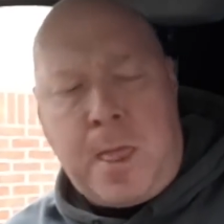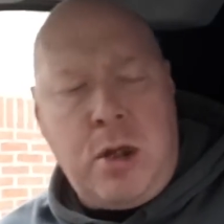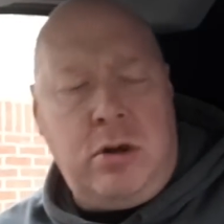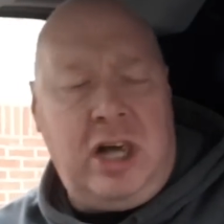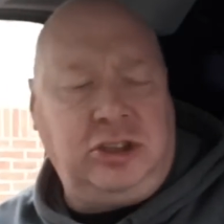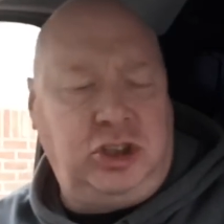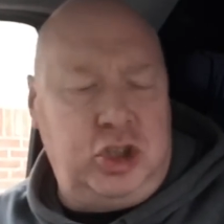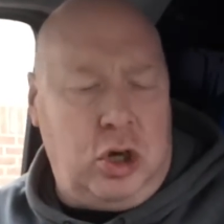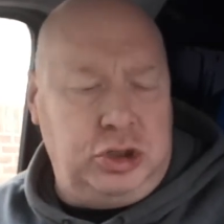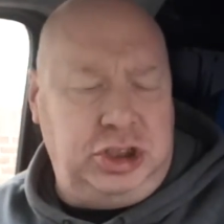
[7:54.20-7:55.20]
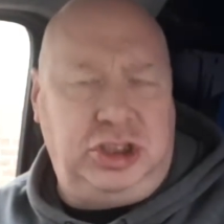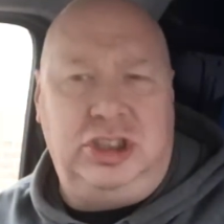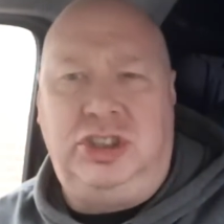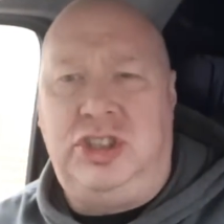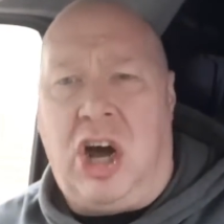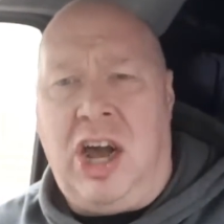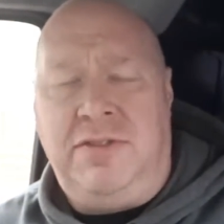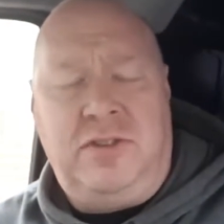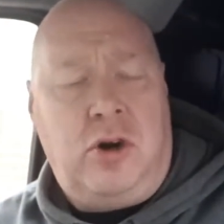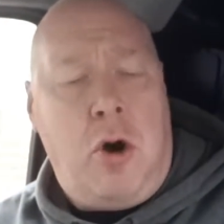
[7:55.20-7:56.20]
Oh, that sauce is to die
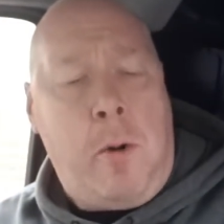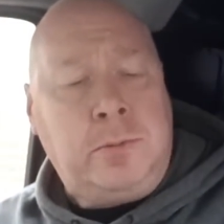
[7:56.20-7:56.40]
for.